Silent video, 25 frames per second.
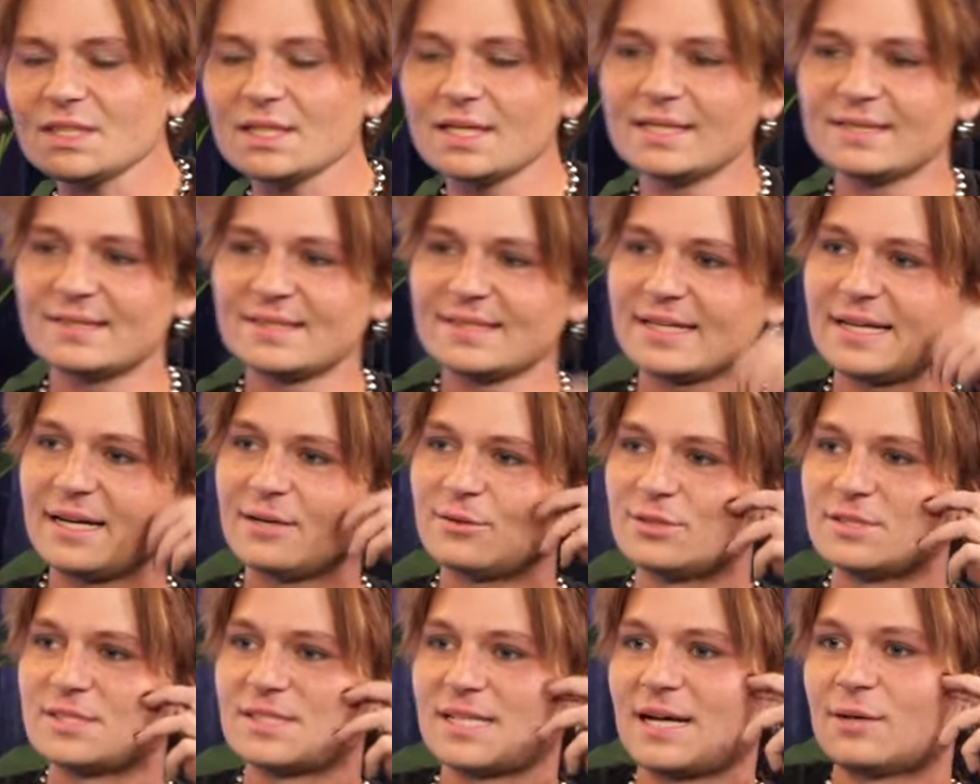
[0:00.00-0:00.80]
I think I
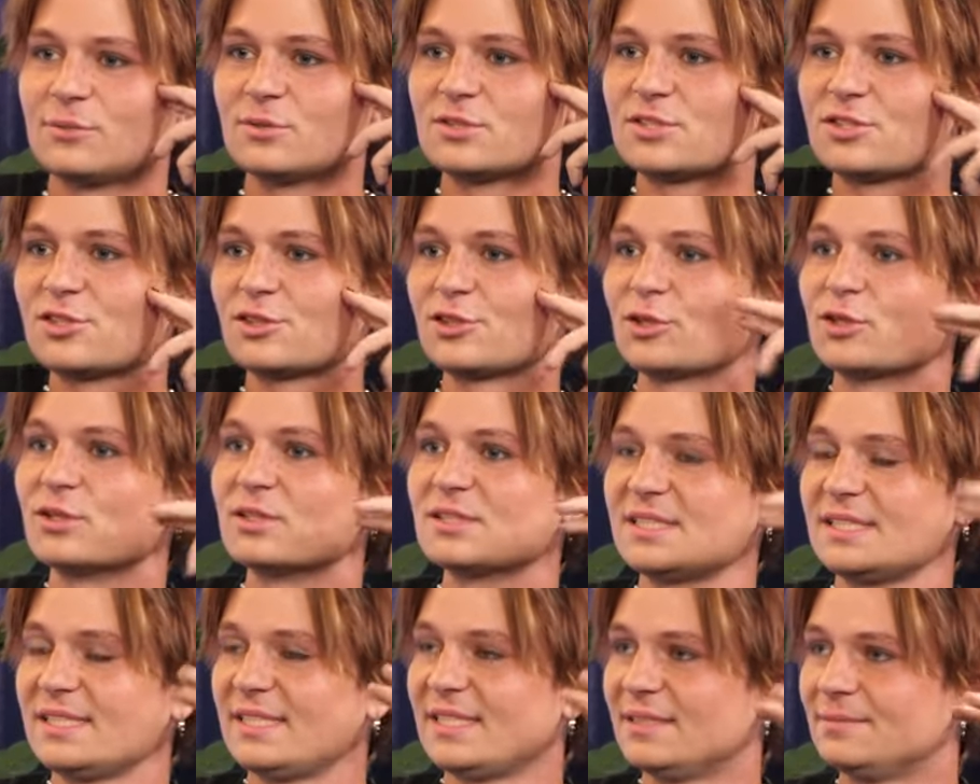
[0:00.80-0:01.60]
was
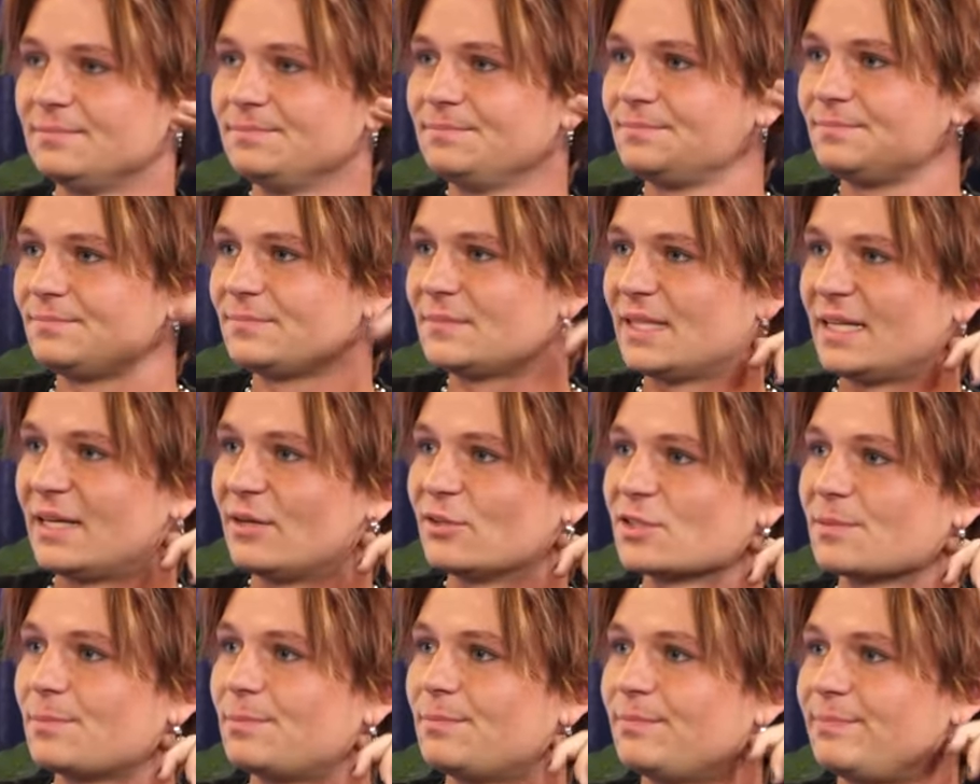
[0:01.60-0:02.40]
13 and
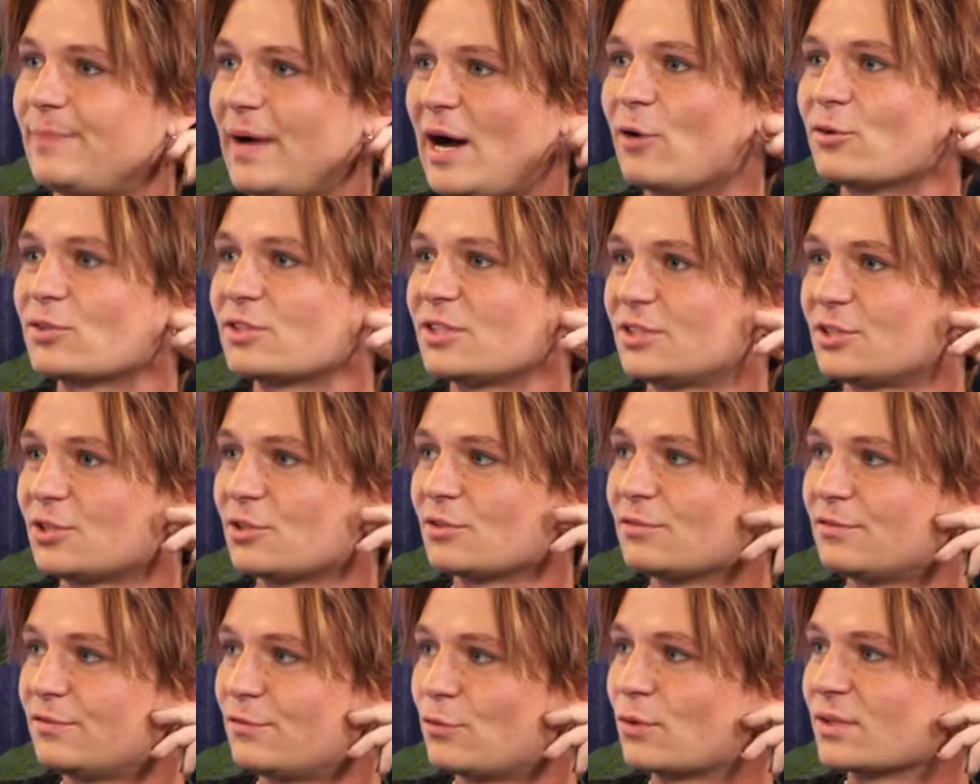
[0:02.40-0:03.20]
I was about to
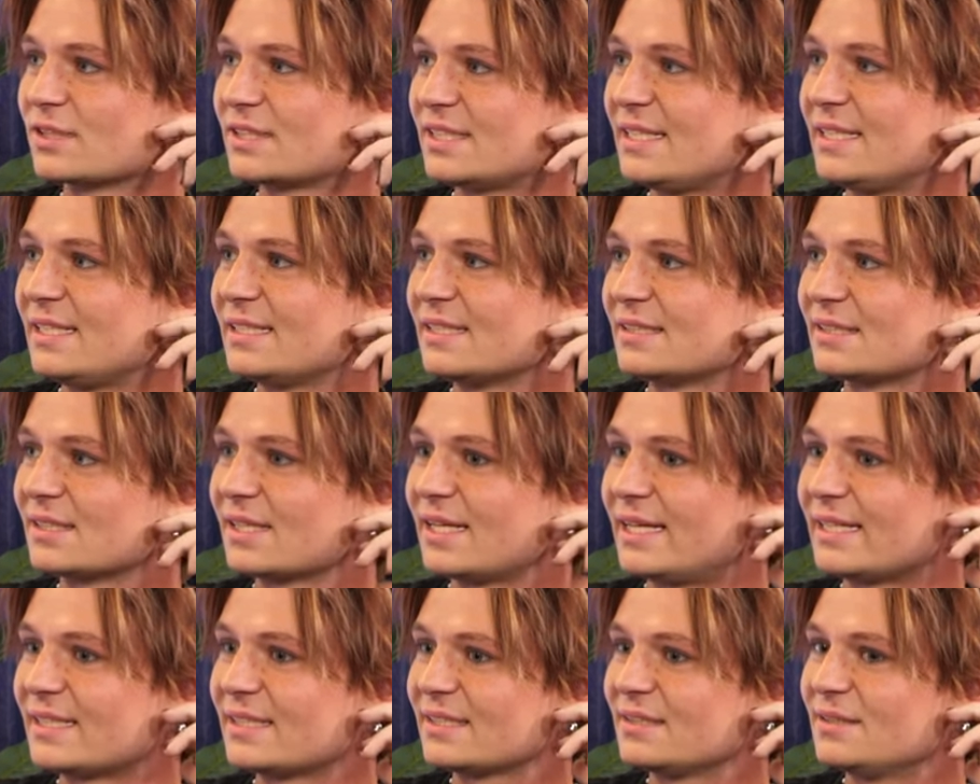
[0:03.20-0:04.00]
turn 14 in
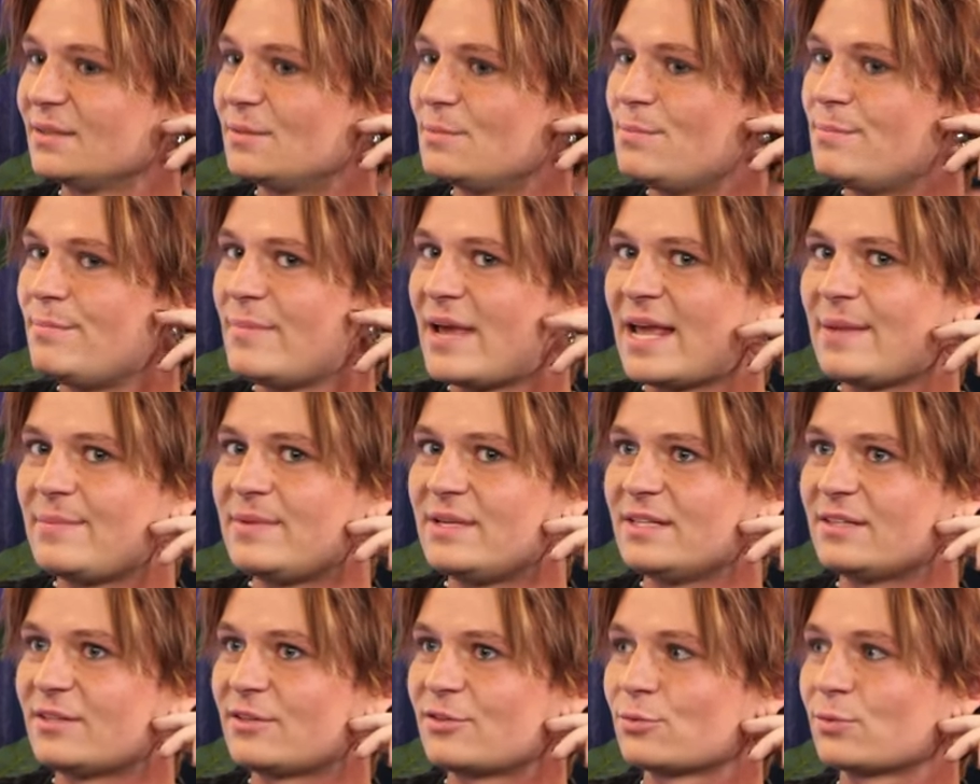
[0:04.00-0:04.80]
like
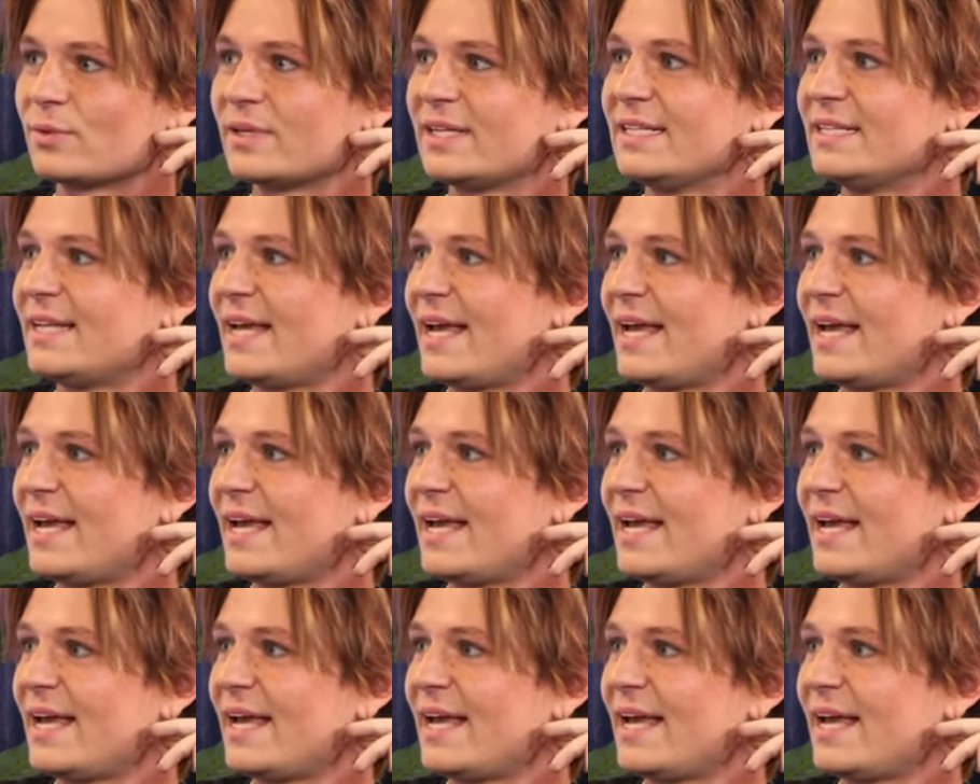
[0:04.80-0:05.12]
maybe 3